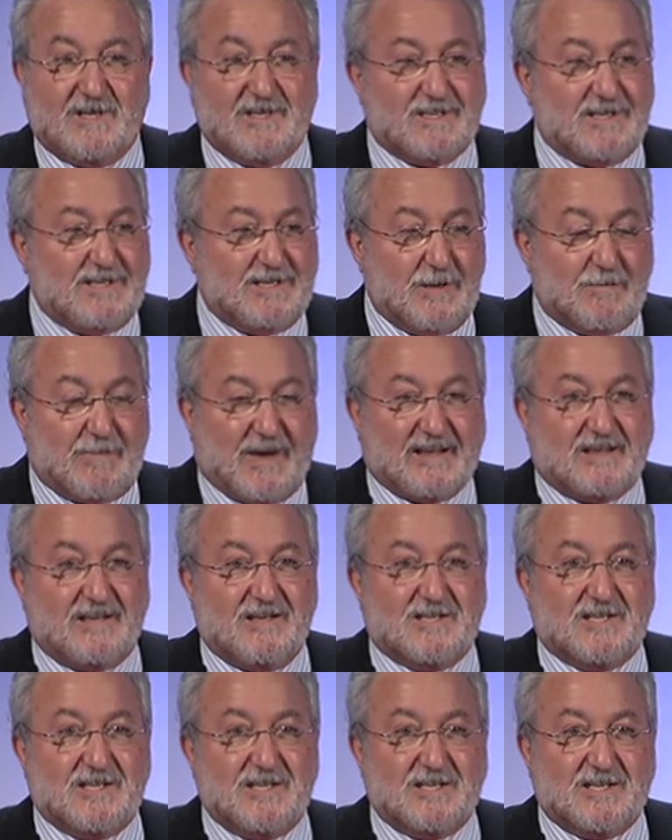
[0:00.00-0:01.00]
Is the
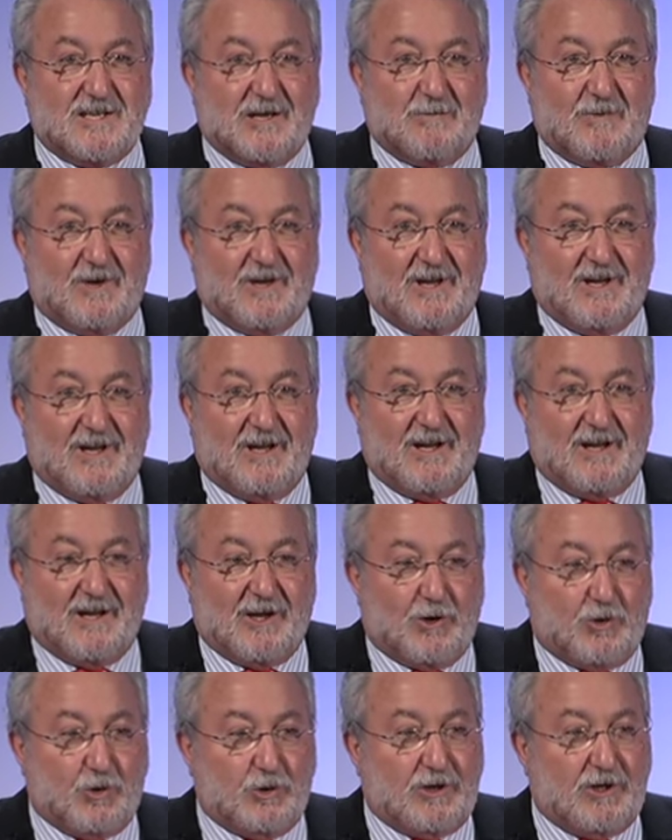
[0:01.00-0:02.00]
patent system
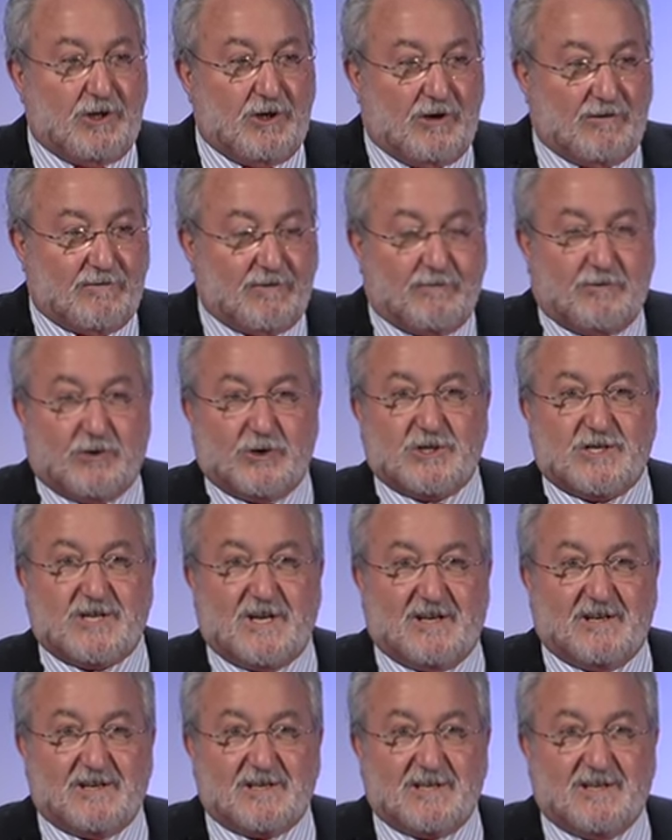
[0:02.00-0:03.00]
good enough for
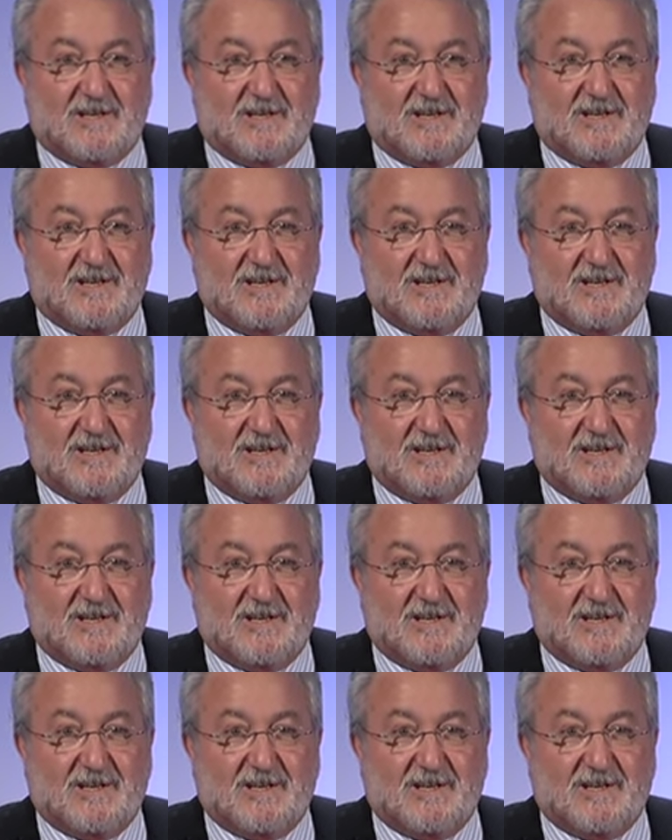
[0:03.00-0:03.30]
cells?